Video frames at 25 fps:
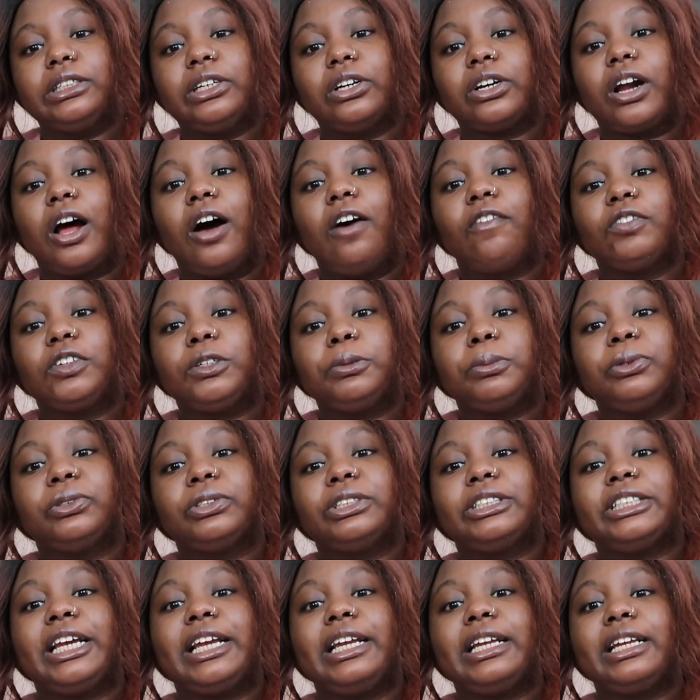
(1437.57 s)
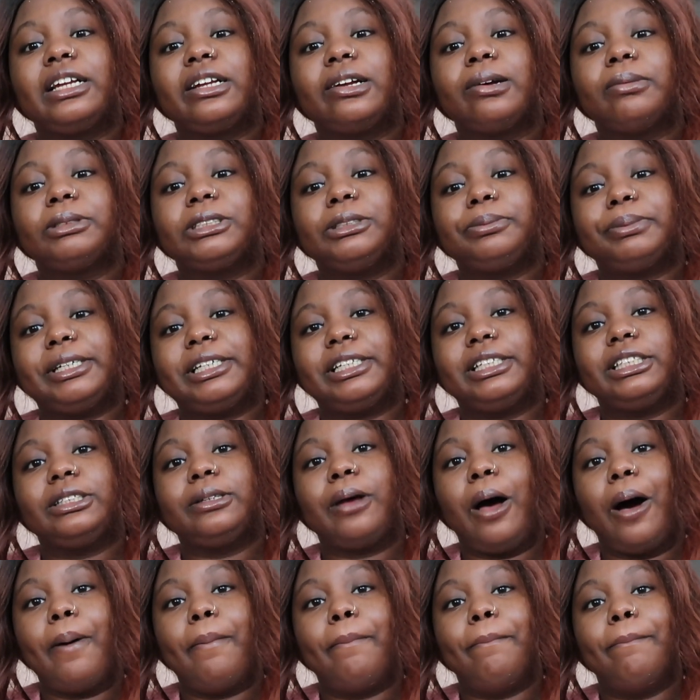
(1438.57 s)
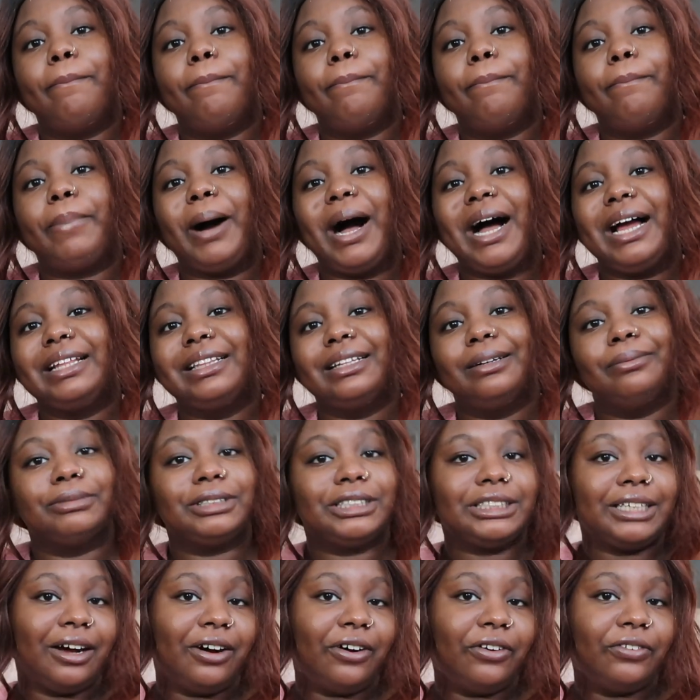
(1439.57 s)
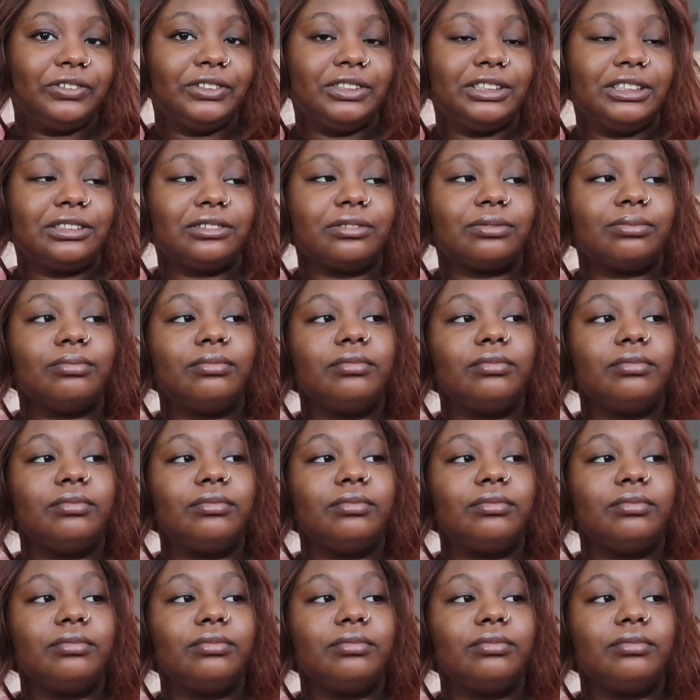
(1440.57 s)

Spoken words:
They're comfortable taking up space by themselves.